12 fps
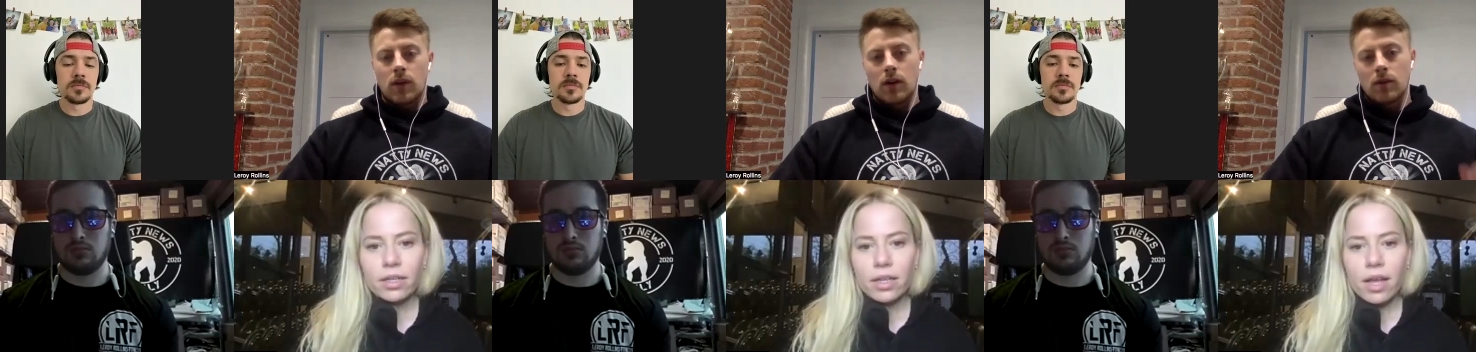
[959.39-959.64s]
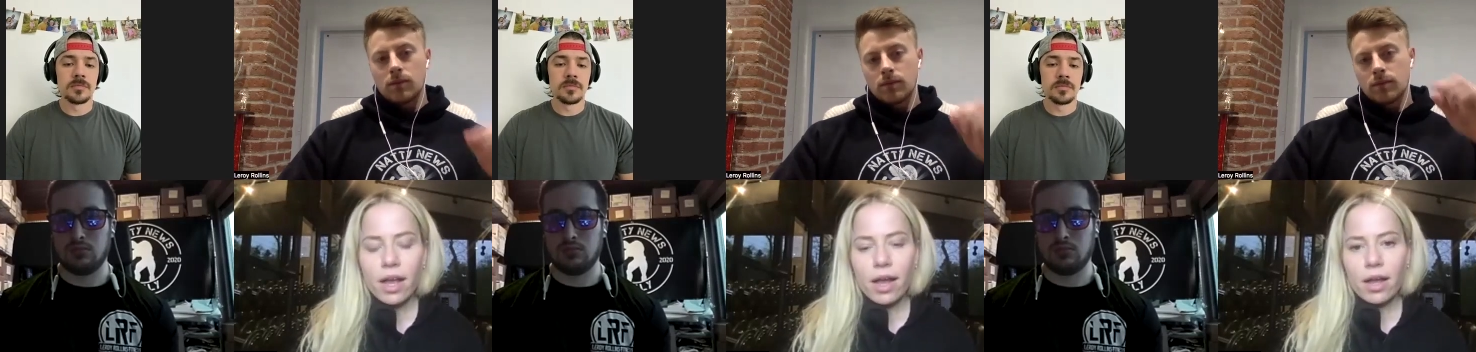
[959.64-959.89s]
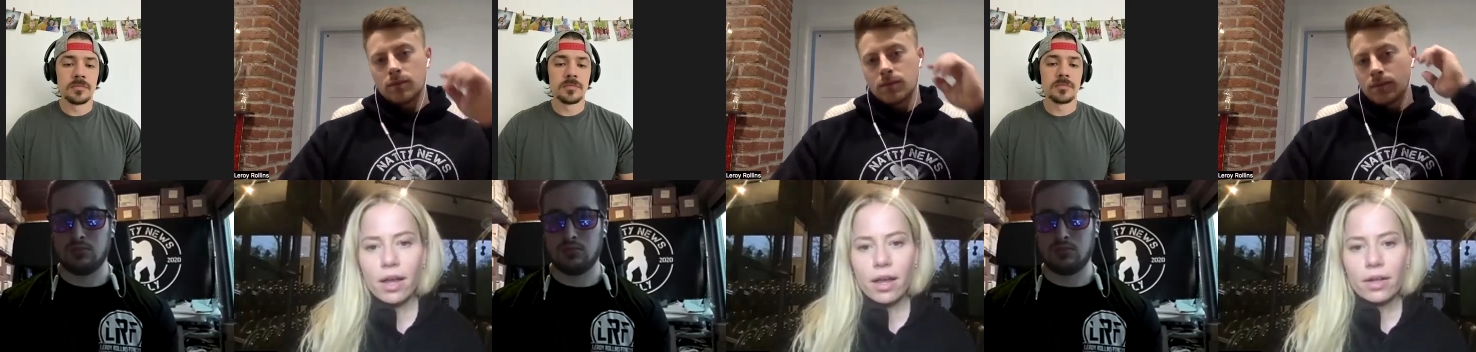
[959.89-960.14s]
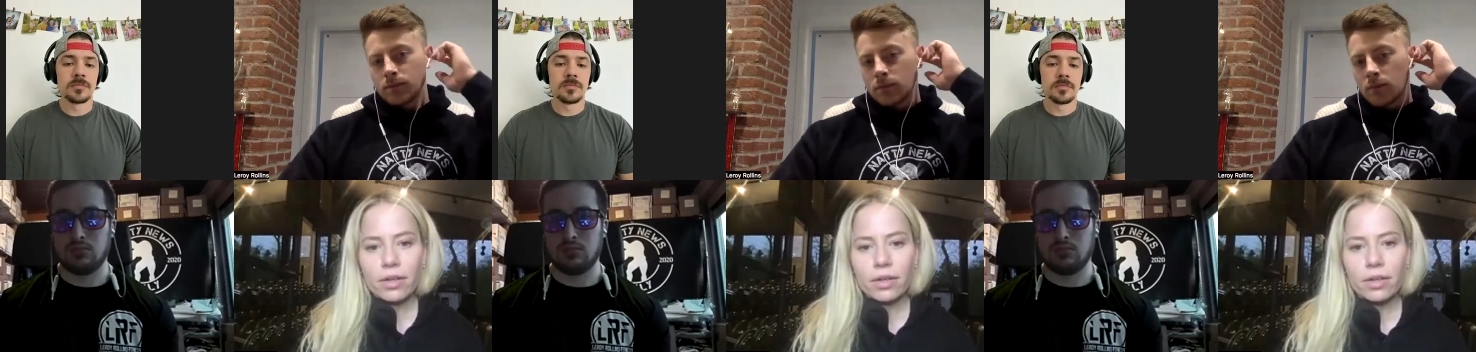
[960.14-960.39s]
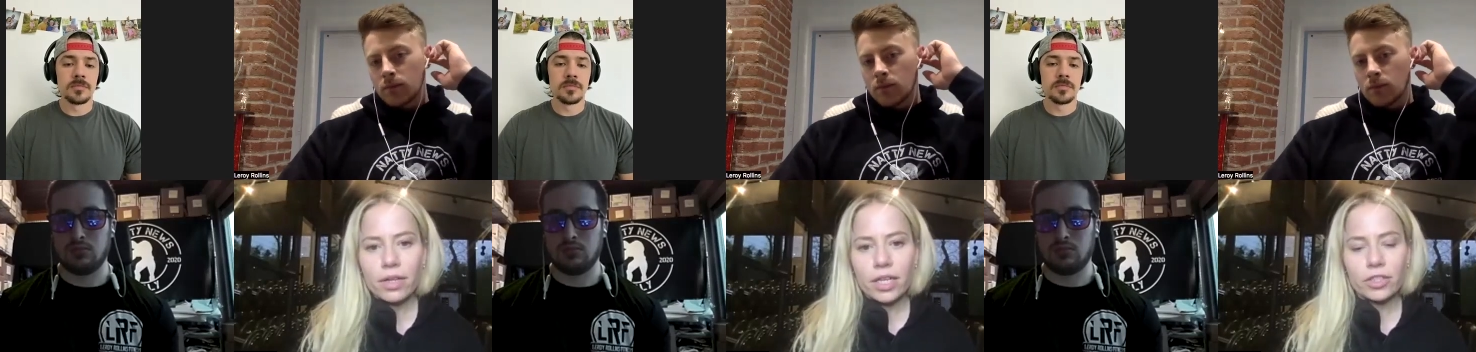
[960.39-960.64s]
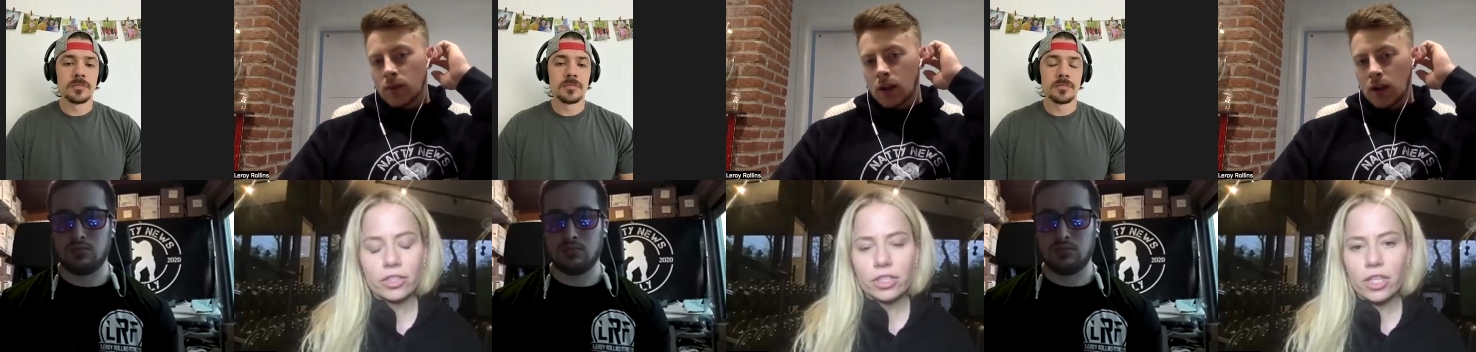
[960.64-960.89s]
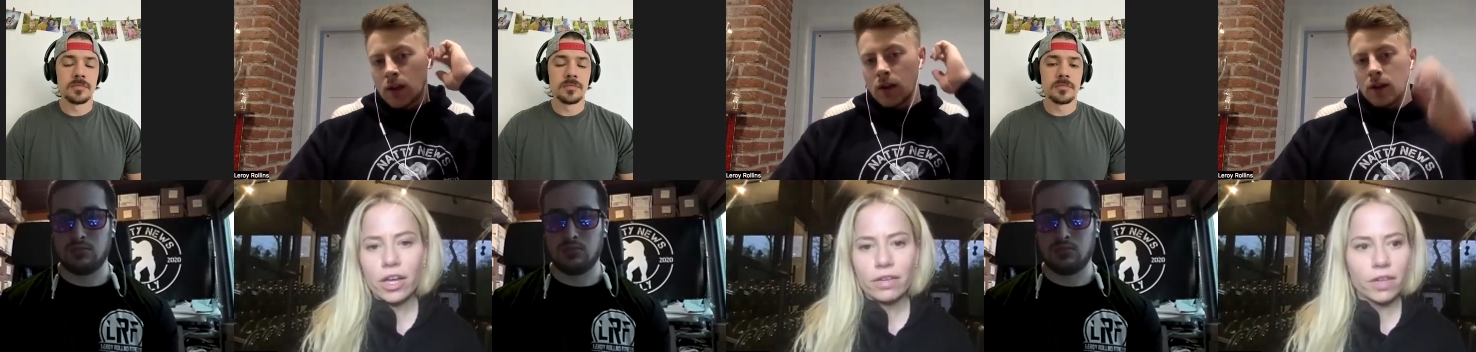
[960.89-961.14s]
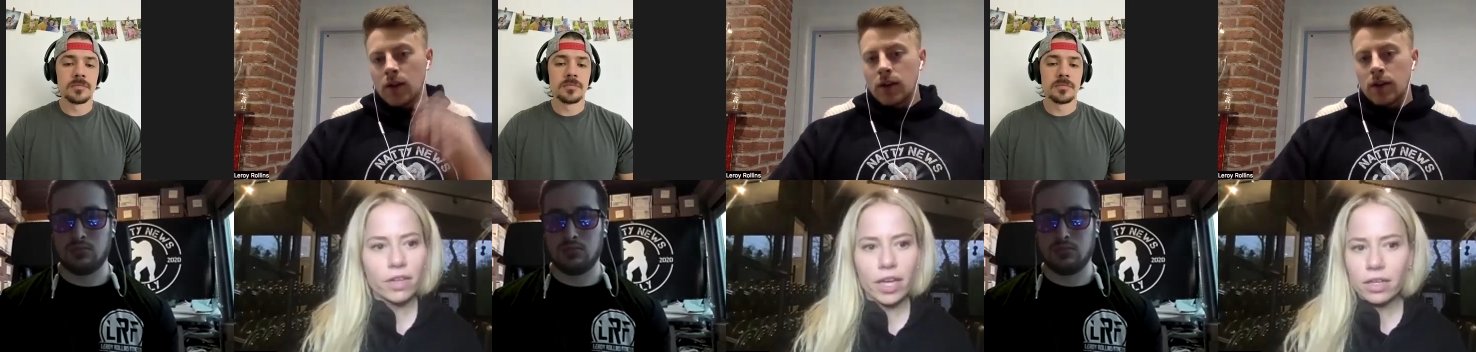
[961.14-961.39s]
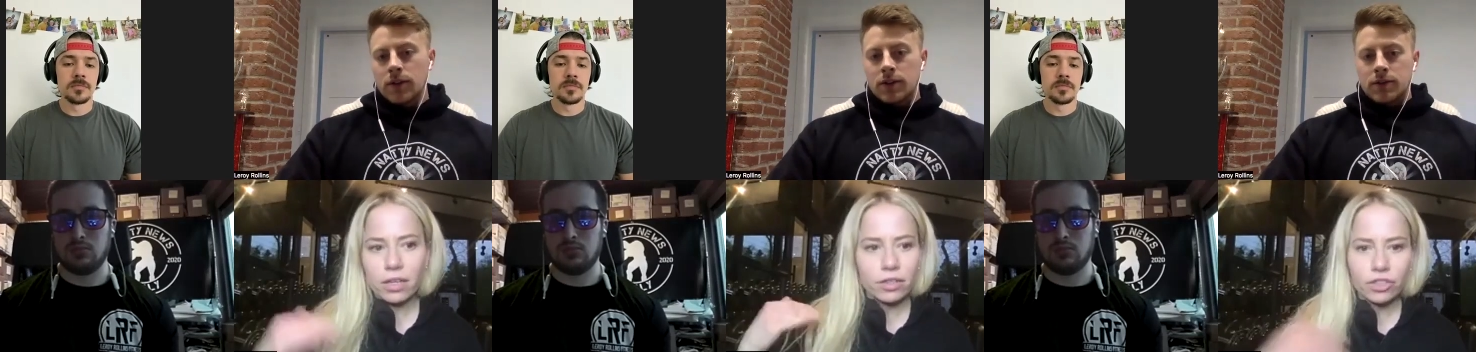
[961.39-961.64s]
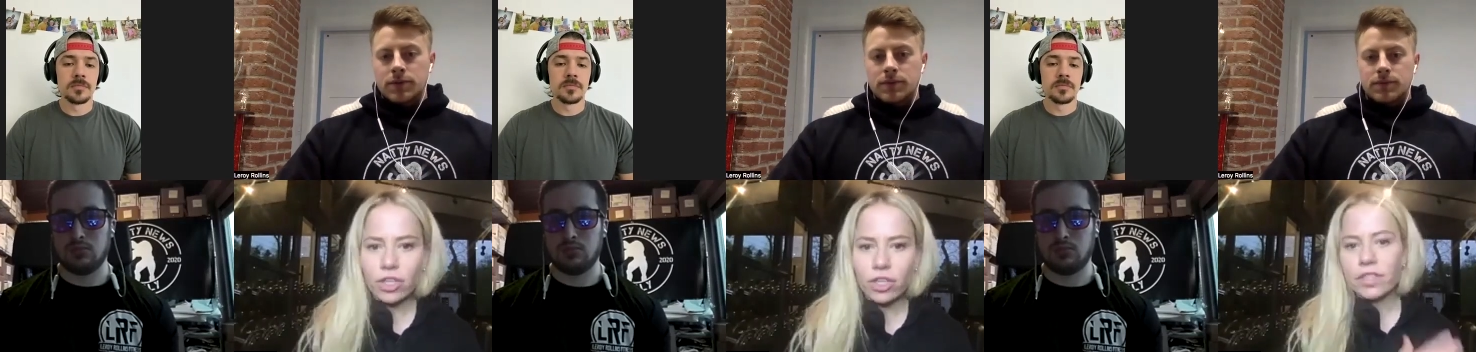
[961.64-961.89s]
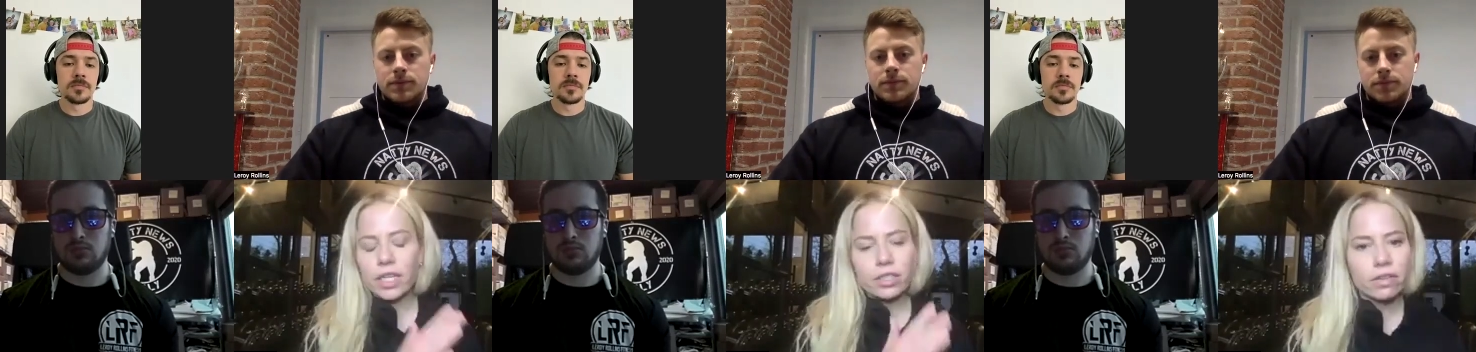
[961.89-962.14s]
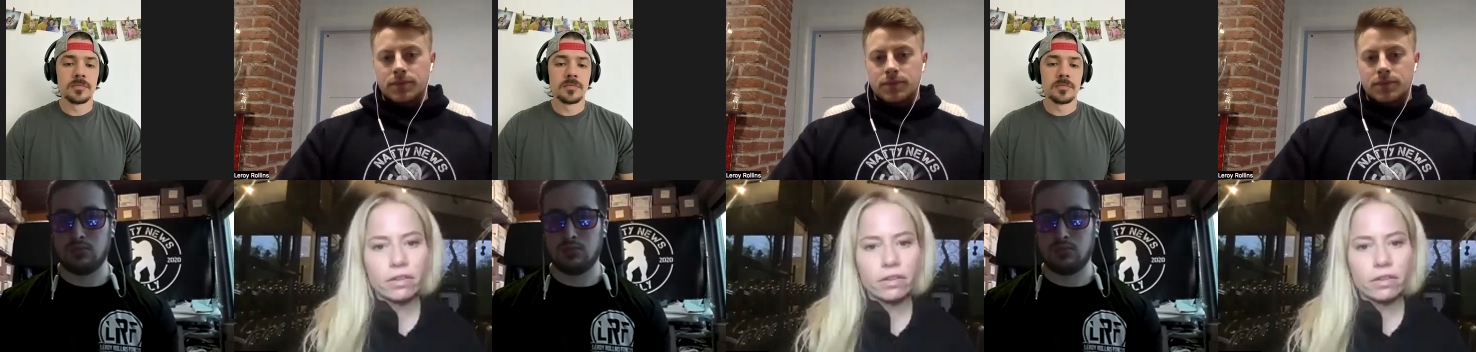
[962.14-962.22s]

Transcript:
Speaker 1: Yeah. It's just kind of like shoved under the